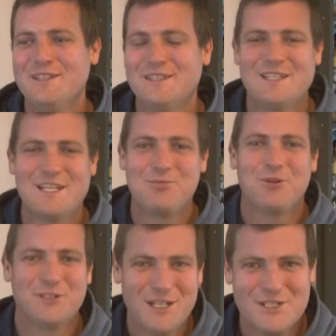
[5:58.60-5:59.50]
is
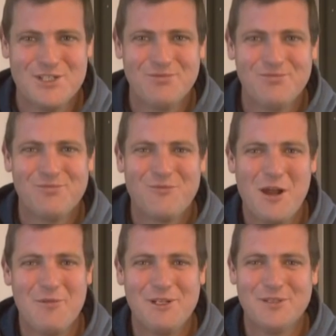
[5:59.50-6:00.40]
sexploitation.
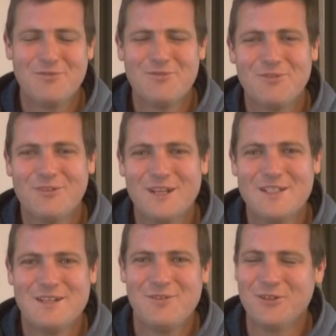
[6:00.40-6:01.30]
I mean,
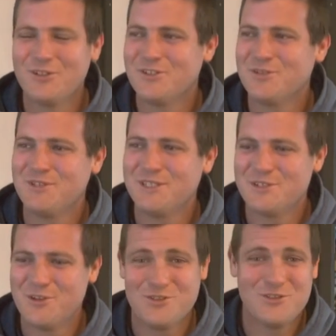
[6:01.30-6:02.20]
let's have a look at some of
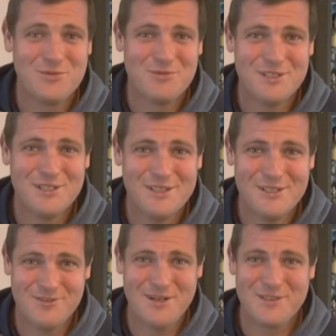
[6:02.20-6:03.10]
these costumes
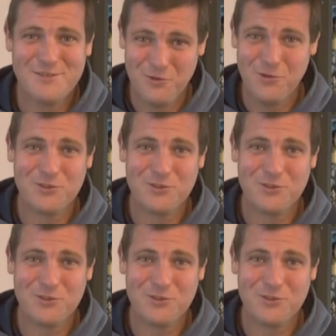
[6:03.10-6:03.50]
that the director